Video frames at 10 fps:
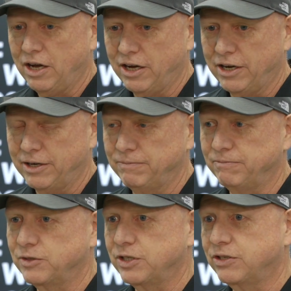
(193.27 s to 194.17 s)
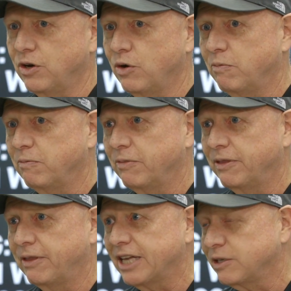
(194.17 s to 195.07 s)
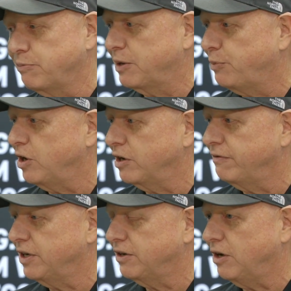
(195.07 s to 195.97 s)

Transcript: um, so that's a big part of it.